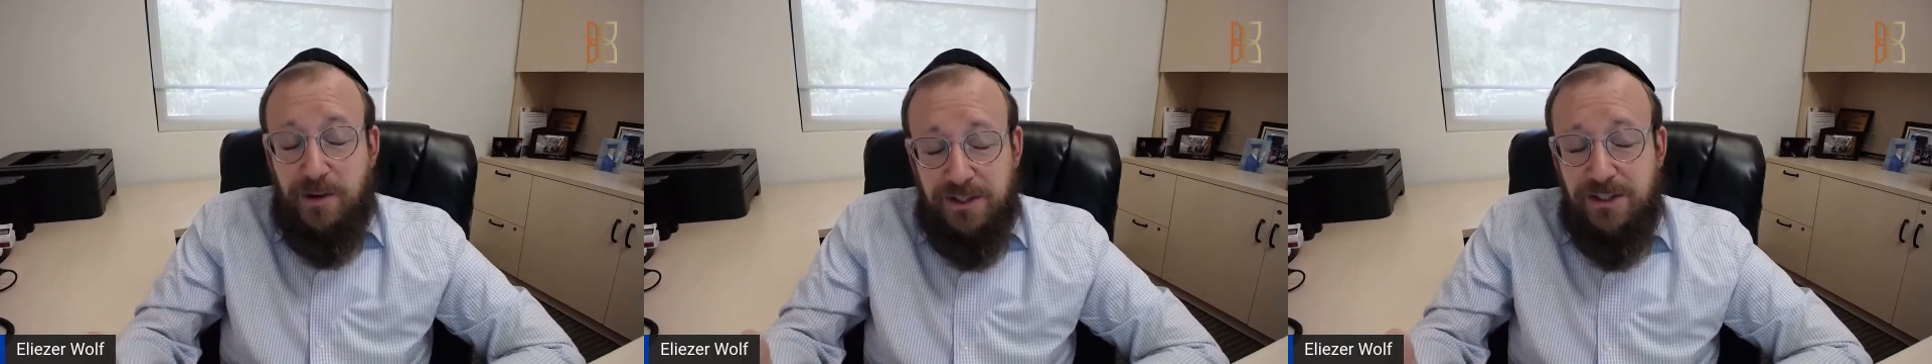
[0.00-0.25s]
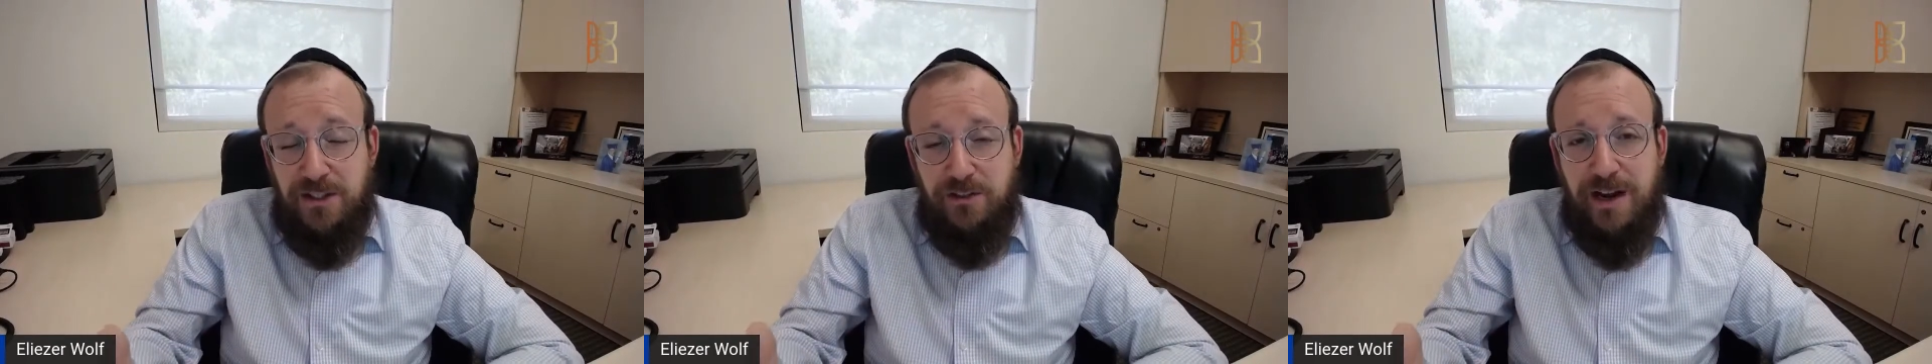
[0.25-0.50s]

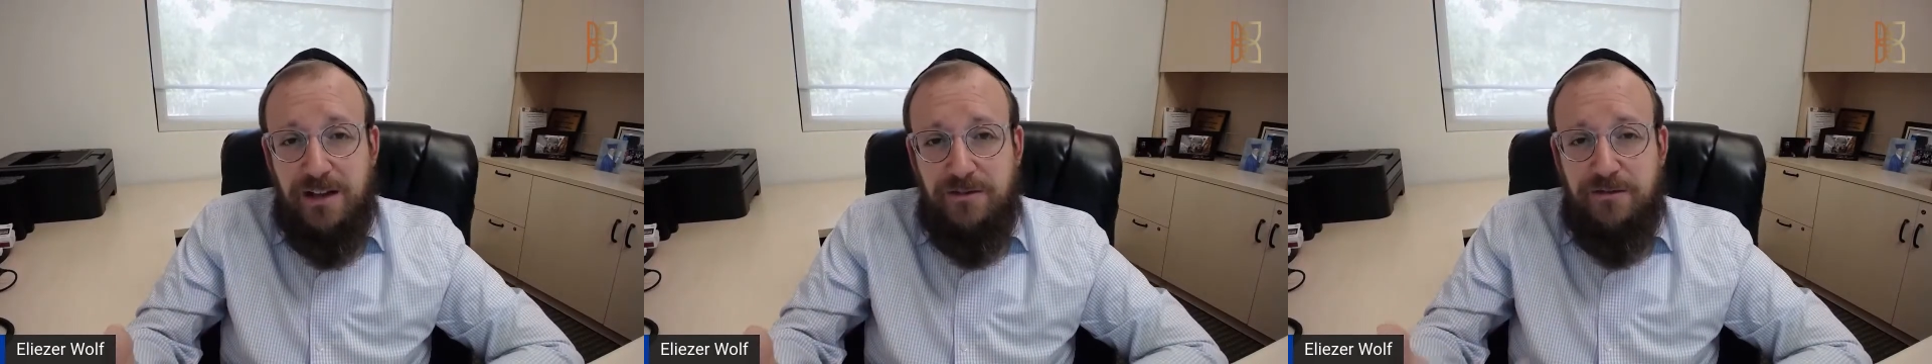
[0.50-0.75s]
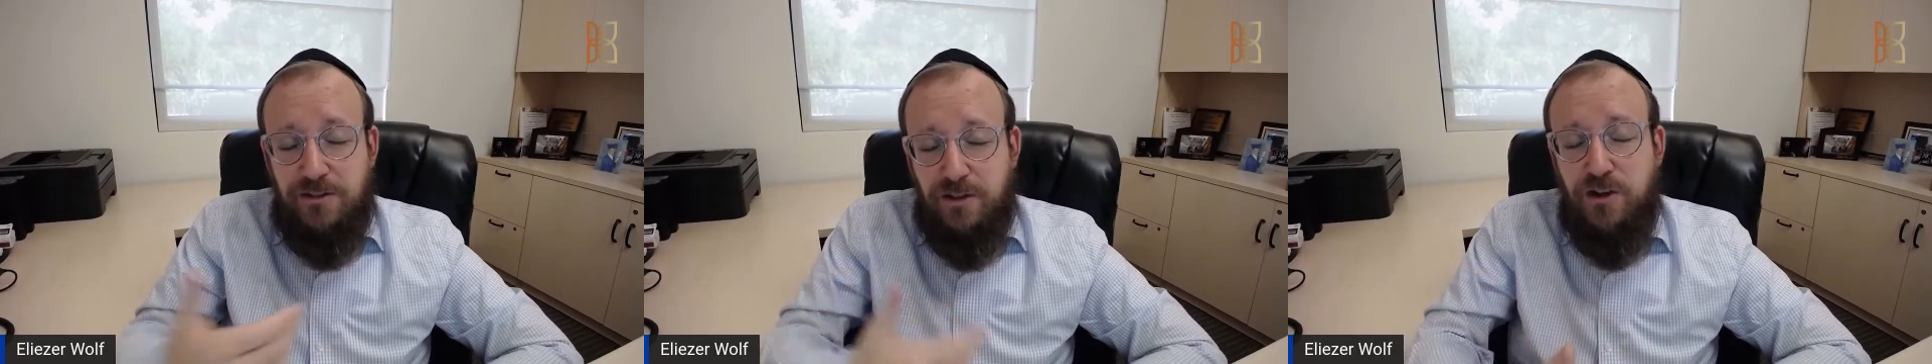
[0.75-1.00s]
person is
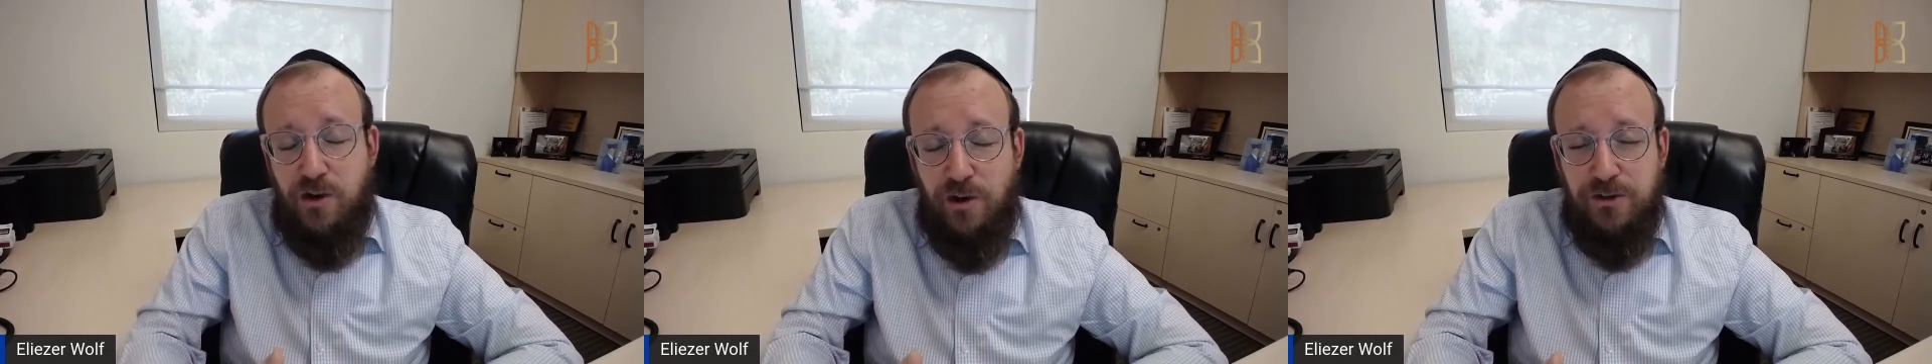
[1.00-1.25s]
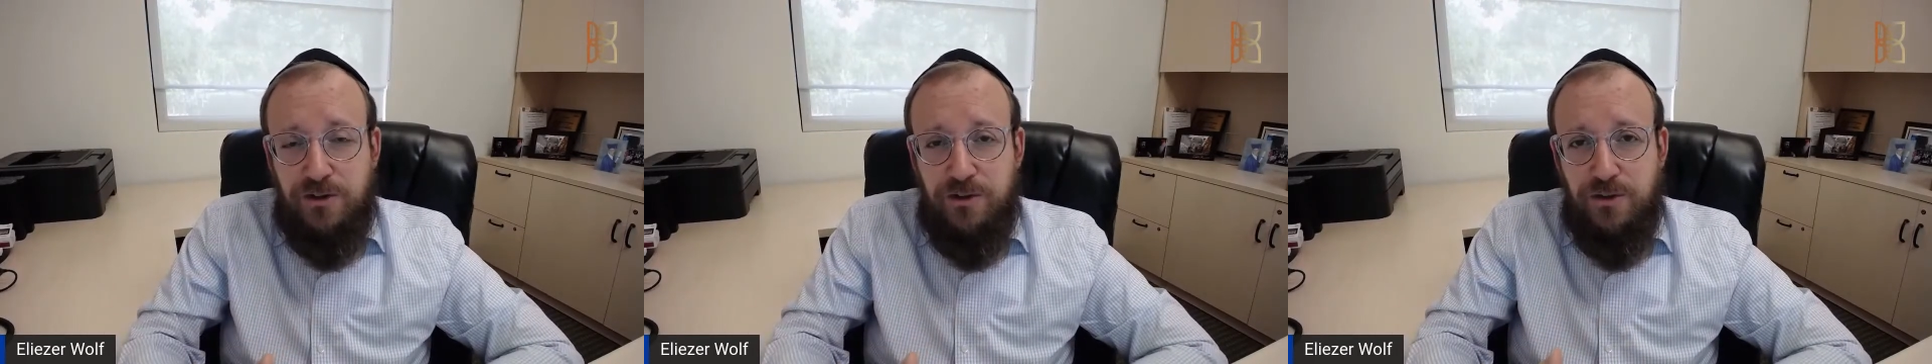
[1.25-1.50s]
trying to
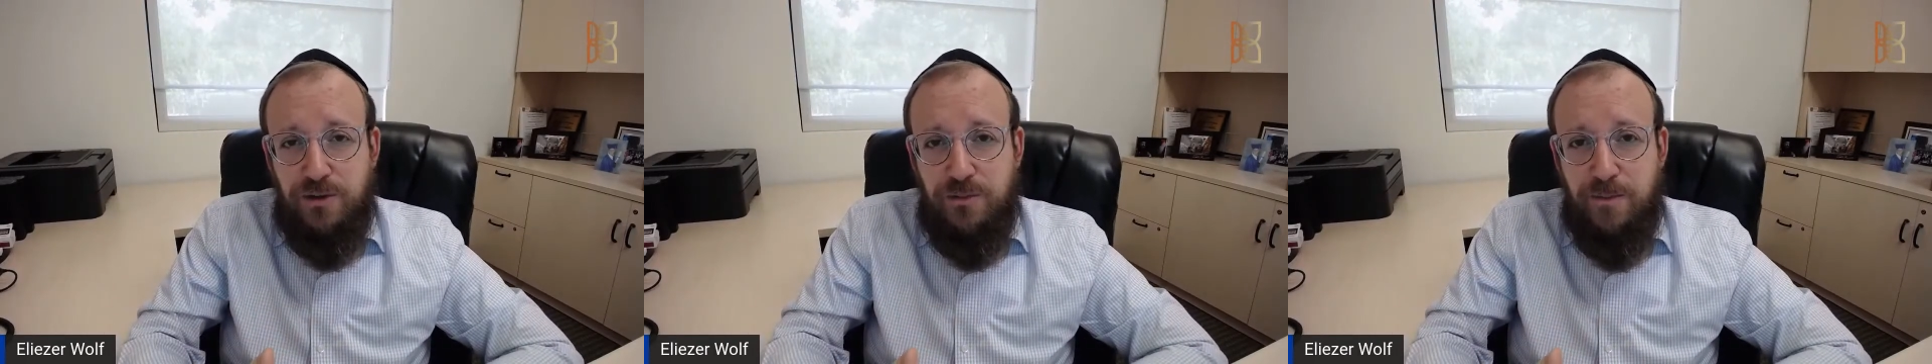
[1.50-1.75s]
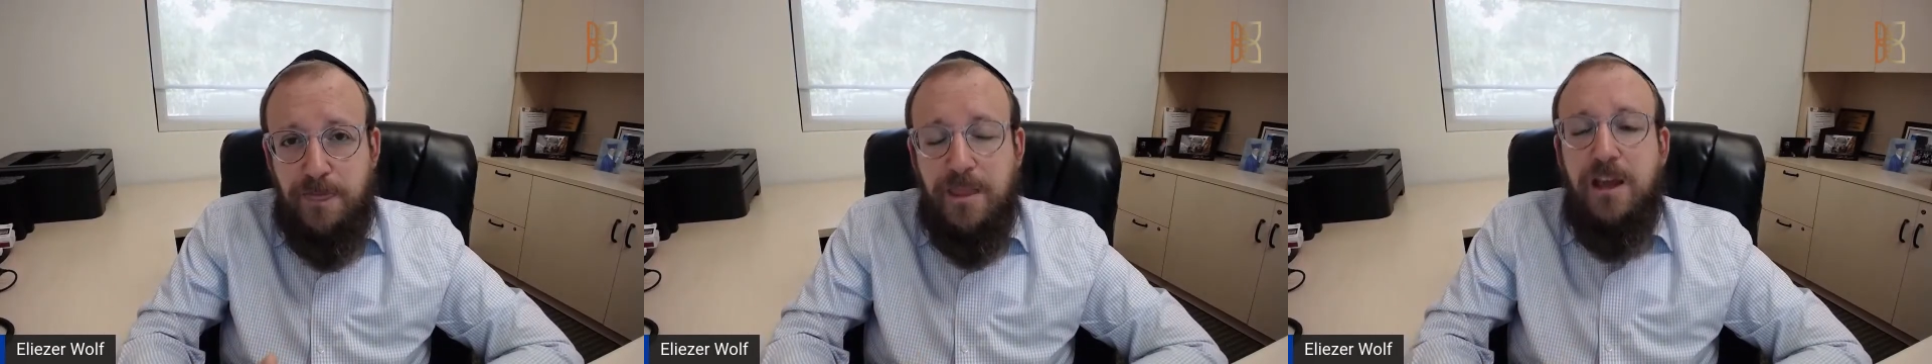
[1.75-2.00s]
cause to you,